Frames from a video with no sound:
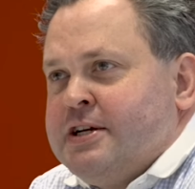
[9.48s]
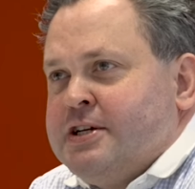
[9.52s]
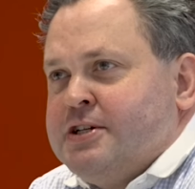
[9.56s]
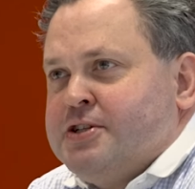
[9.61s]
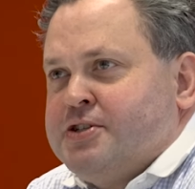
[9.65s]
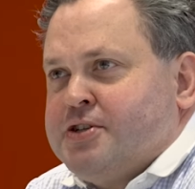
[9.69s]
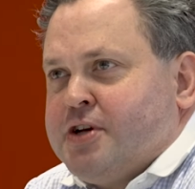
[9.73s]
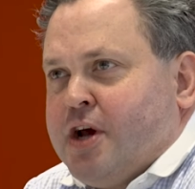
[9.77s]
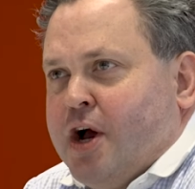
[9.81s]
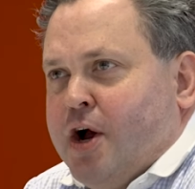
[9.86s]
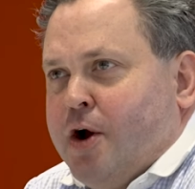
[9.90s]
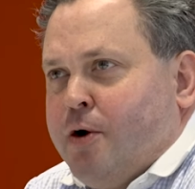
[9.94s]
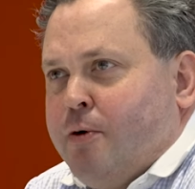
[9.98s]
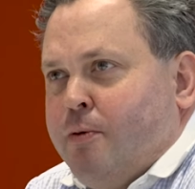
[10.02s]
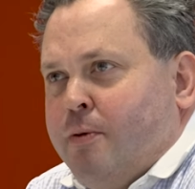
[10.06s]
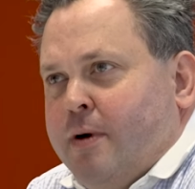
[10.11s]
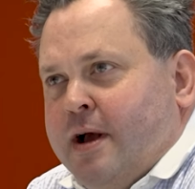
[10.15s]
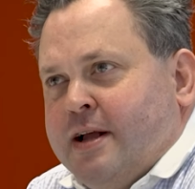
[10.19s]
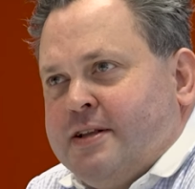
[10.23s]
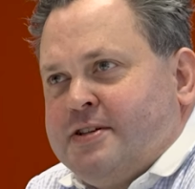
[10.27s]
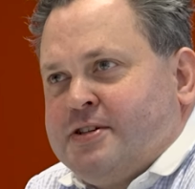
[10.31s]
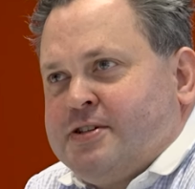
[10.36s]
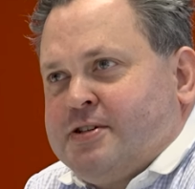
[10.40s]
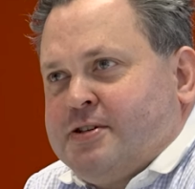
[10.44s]
So
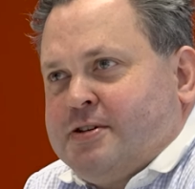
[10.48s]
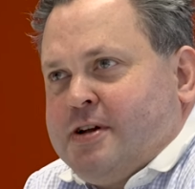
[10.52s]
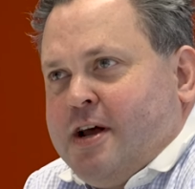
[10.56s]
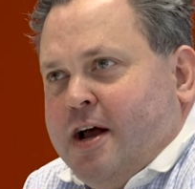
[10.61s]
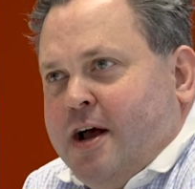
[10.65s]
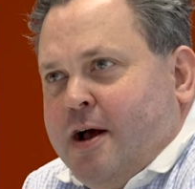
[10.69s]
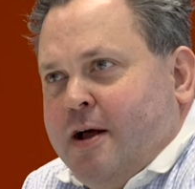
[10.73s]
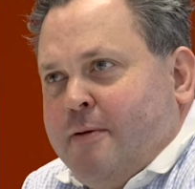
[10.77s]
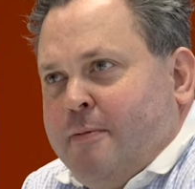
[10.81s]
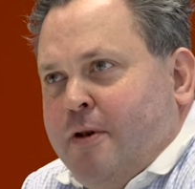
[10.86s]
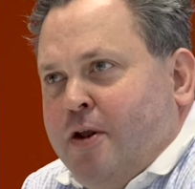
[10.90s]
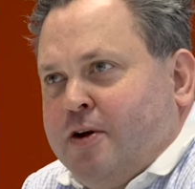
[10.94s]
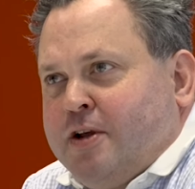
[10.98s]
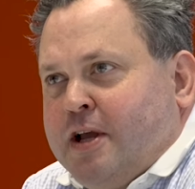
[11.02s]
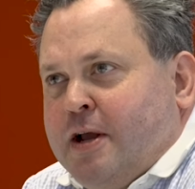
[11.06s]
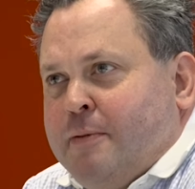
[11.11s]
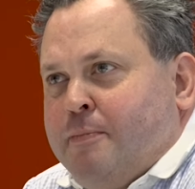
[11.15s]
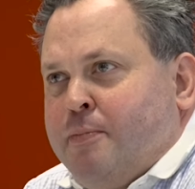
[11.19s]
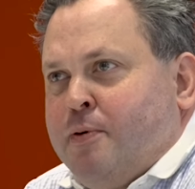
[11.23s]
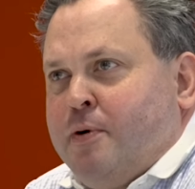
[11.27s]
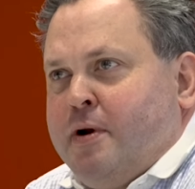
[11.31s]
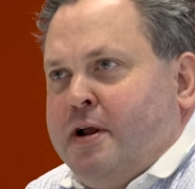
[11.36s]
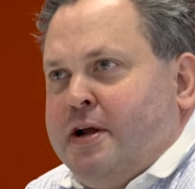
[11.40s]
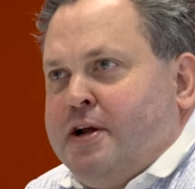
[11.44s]
it's looking
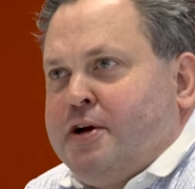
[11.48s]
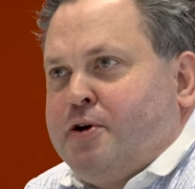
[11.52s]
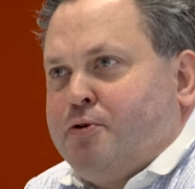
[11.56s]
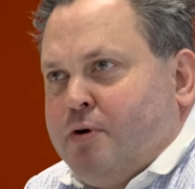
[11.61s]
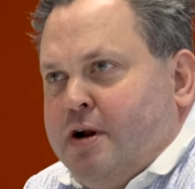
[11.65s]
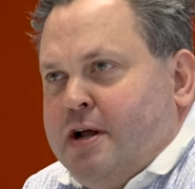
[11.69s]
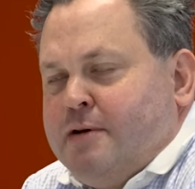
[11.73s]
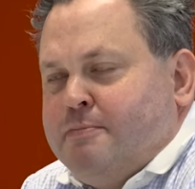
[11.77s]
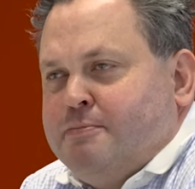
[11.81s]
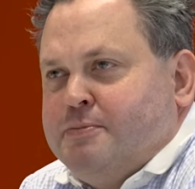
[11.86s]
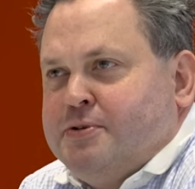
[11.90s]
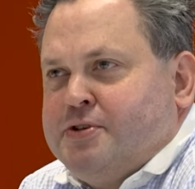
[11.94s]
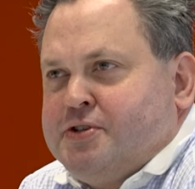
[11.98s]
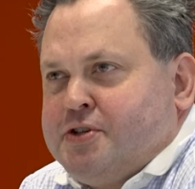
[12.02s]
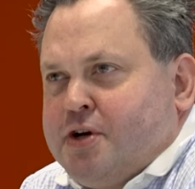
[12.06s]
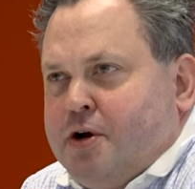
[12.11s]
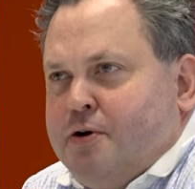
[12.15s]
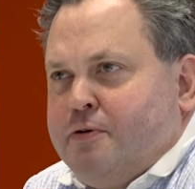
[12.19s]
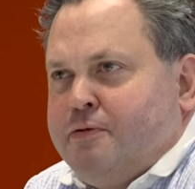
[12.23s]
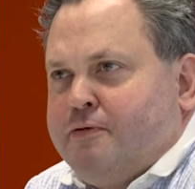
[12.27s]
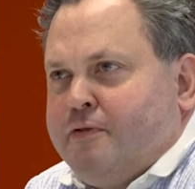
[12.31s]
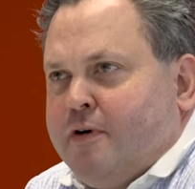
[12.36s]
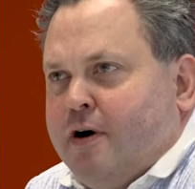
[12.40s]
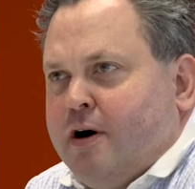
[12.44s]
pretty grim
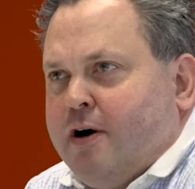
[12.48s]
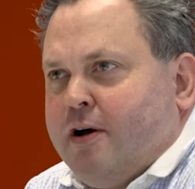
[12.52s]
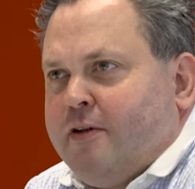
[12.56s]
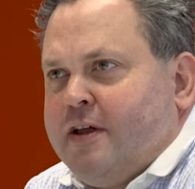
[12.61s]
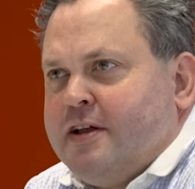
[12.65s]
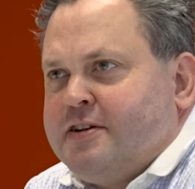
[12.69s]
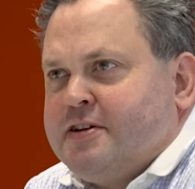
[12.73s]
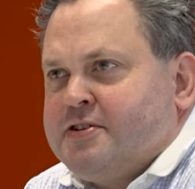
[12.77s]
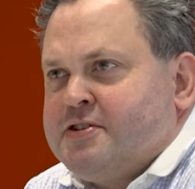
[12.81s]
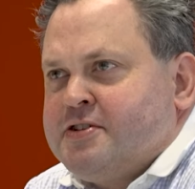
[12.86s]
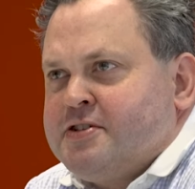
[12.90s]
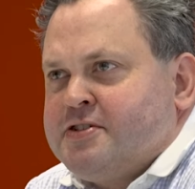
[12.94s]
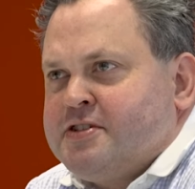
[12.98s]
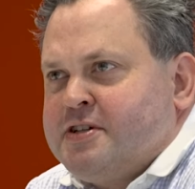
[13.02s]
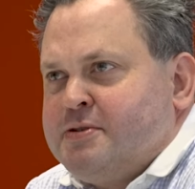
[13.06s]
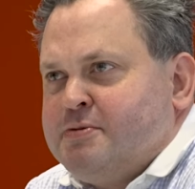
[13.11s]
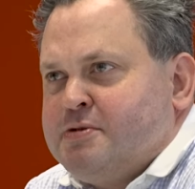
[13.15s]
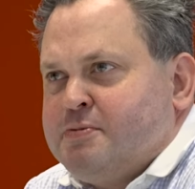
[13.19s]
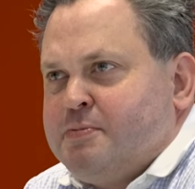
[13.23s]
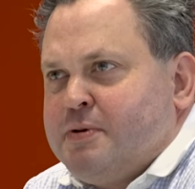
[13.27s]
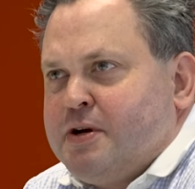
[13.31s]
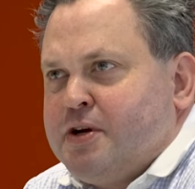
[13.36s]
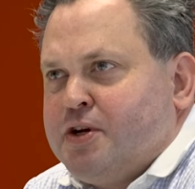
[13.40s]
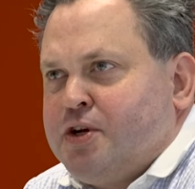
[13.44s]
so far. There doesn't seem
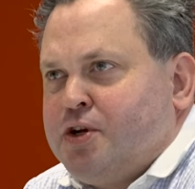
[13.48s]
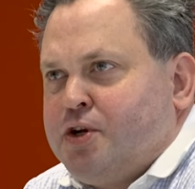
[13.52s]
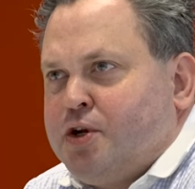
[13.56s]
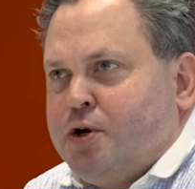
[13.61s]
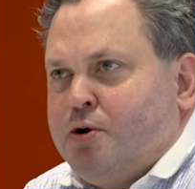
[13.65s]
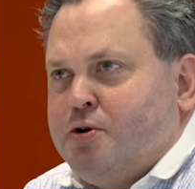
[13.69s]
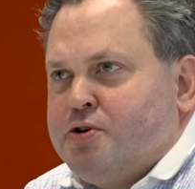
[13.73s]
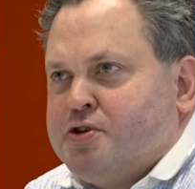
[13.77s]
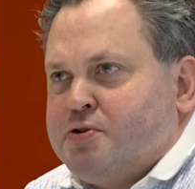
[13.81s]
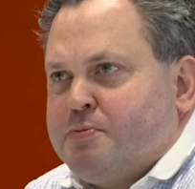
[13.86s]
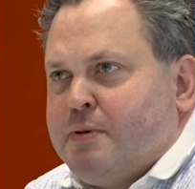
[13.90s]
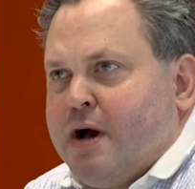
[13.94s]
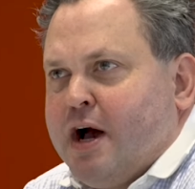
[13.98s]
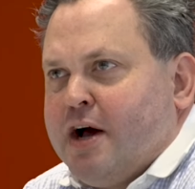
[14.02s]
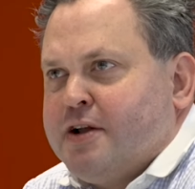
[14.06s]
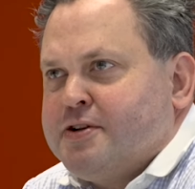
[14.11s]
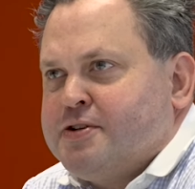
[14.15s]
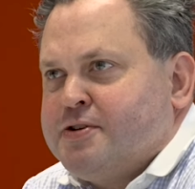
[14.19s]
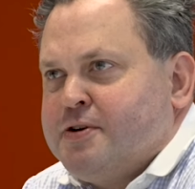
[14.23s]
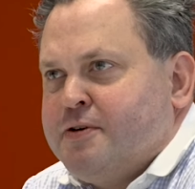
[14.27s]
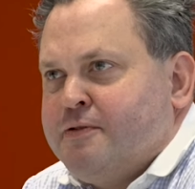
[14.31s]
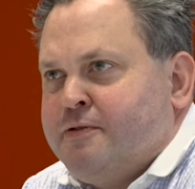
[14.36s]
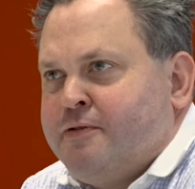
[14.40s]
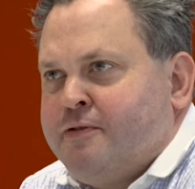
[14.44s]
to be a huge
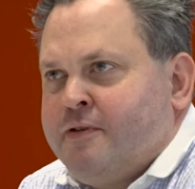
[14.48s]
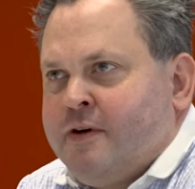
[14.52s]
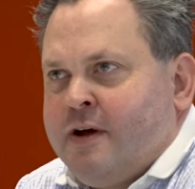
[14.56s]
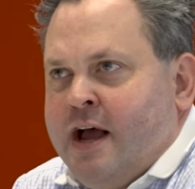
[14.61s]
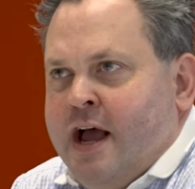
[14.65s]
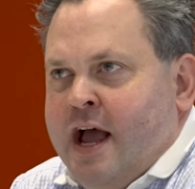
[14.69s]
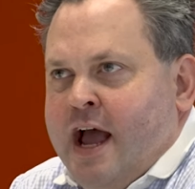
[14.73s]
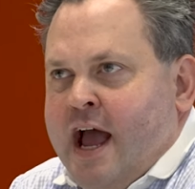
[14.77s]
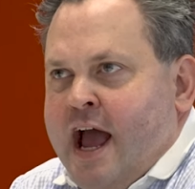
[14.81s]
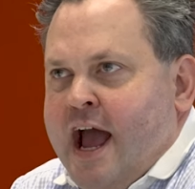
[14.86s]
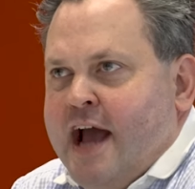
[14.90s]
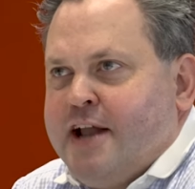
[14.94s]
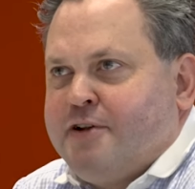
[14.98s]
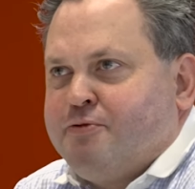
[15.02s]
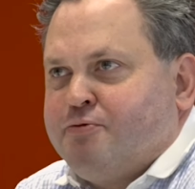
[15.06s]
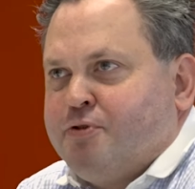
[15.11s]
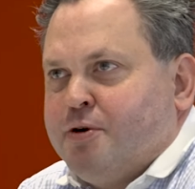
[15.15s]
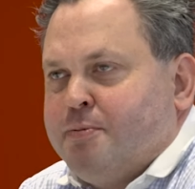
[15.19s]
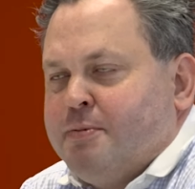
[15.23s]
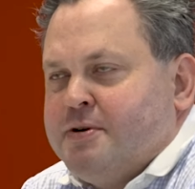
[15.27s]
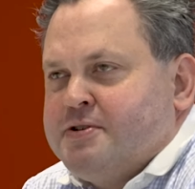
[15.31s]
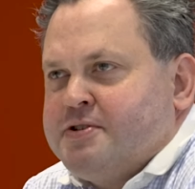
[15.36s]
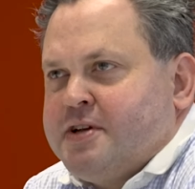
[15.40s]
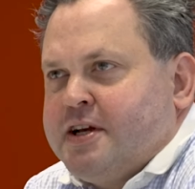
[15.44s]
amount of
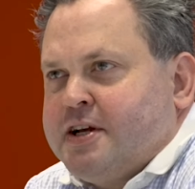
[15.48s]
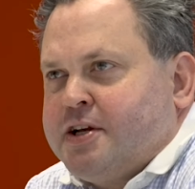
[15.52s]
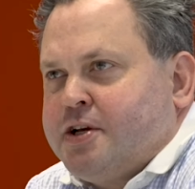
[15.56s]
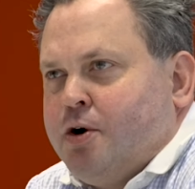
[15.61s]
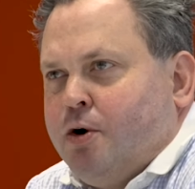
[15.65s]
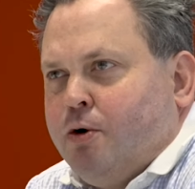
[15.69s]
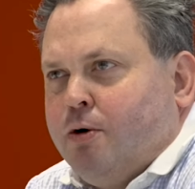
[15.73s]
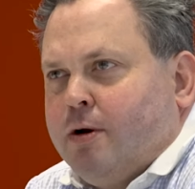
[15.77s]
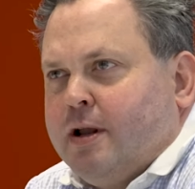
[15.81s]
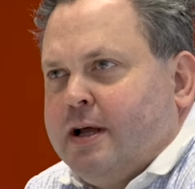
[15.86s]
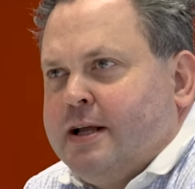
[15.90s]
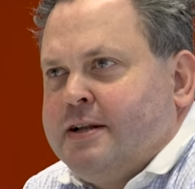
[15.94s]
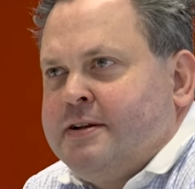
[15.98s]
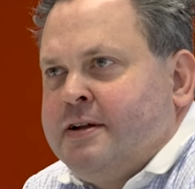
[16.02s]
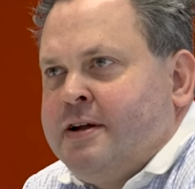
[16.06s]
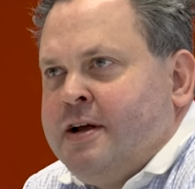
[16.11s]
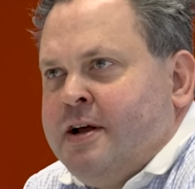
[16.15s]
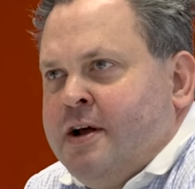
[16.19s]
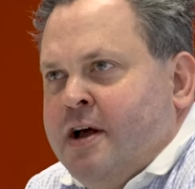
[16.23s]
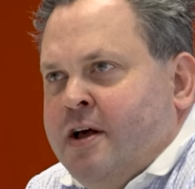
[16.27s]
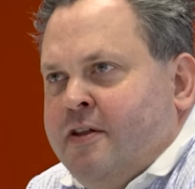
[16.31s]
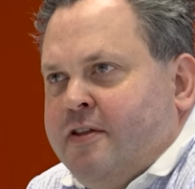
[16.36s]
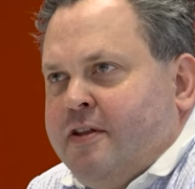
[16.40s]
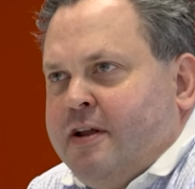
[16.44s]
headroom, as they call it,
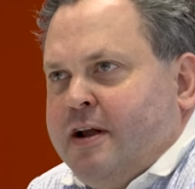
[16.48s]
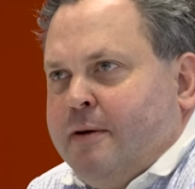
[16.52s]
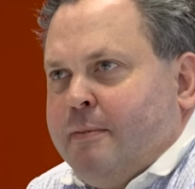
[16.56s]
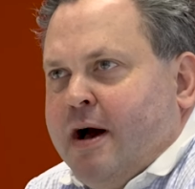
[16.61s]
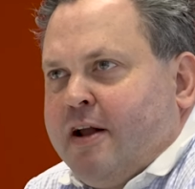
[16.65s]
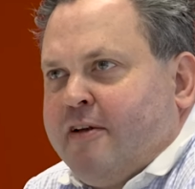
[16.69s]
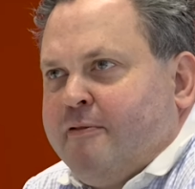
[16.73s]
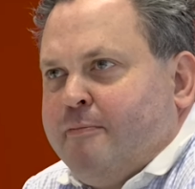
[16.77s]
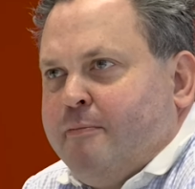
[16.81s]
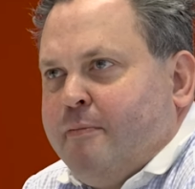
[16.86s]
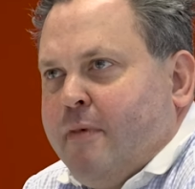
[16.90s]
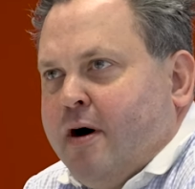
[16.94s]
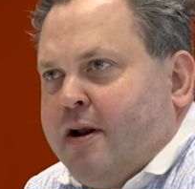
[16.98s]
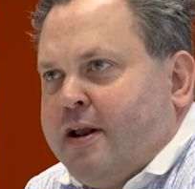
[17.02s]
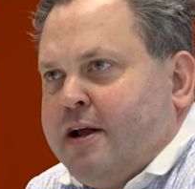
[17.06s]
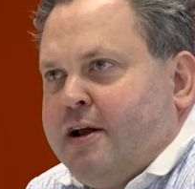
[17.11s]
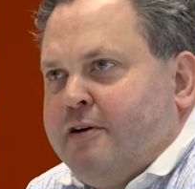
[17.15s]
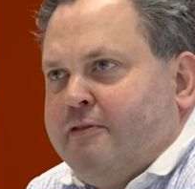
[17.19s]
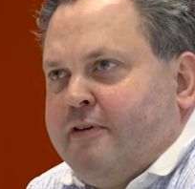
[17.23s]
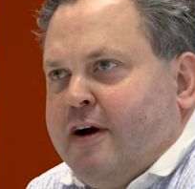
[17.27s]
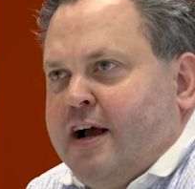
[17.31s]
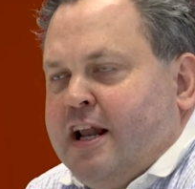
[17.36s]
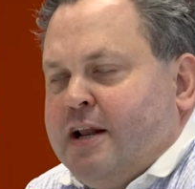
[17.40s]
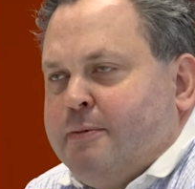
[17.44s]
the amount of money
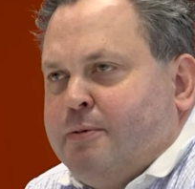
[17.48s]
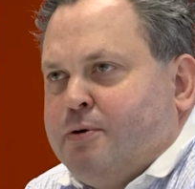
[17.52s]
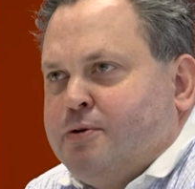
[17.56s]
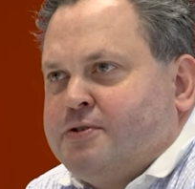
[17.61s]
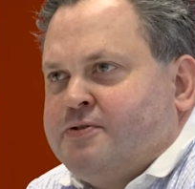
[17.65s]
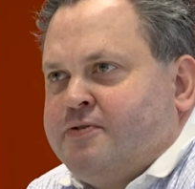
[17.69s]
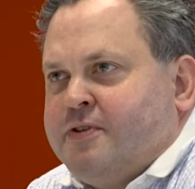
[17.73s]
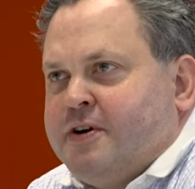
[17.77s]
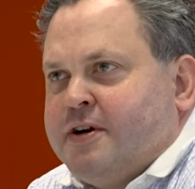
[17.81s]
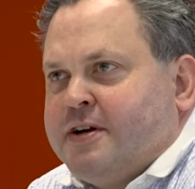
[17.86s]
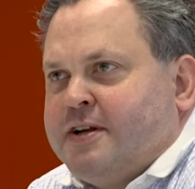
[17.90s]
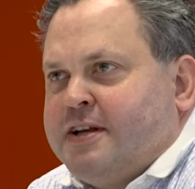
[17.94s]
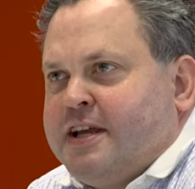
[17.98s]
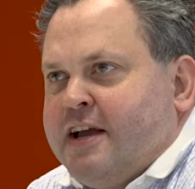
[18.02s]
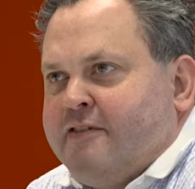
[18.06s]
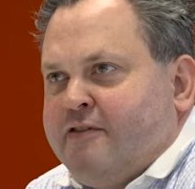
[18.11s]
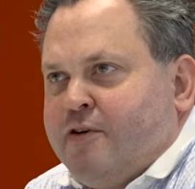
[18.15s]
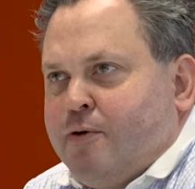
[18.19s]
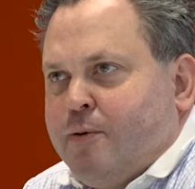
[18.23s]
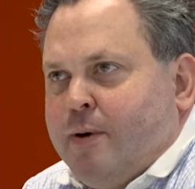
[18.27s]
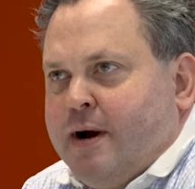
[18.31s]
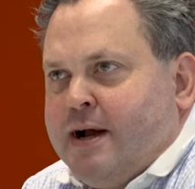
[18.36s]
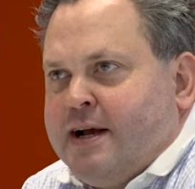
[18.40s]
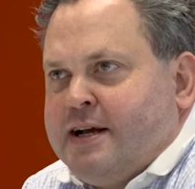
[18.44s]
available for
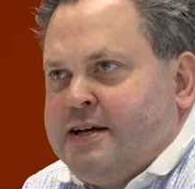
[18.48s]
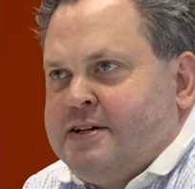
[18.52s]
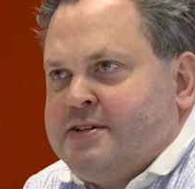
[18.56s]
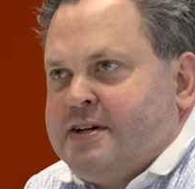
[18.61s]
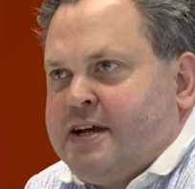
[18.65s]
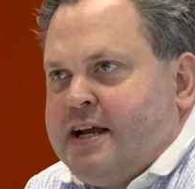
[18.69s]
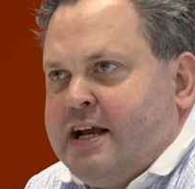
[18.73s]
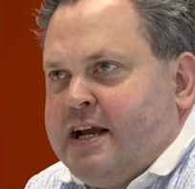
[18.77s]
giveaways,